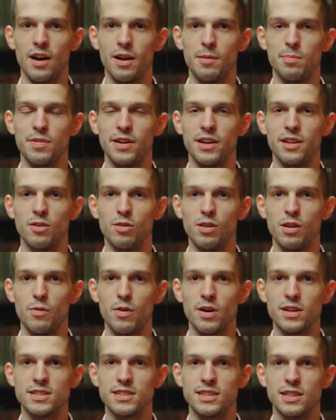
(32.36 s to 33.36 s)
I played only
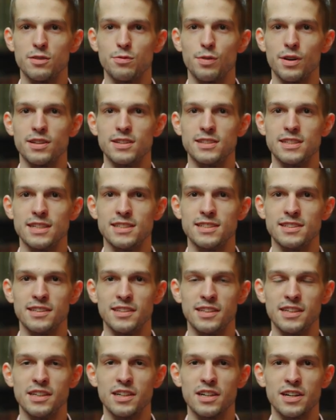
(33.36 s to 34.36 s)
once in 2016
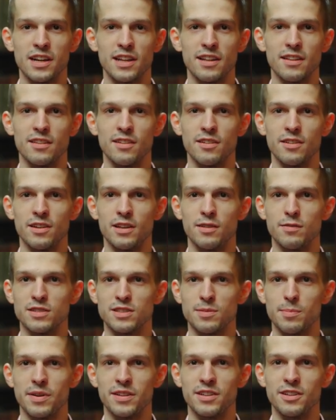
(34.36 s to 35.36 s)
here, and uh, it
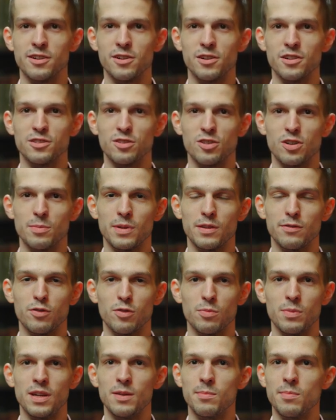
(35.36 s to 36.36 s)
was a mediocre tournament
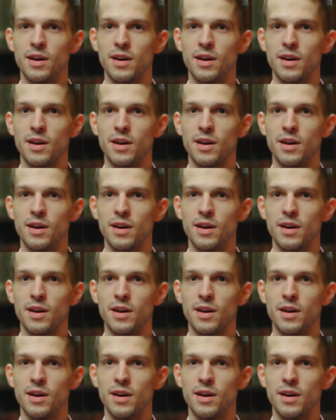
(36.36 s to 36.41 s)
for me.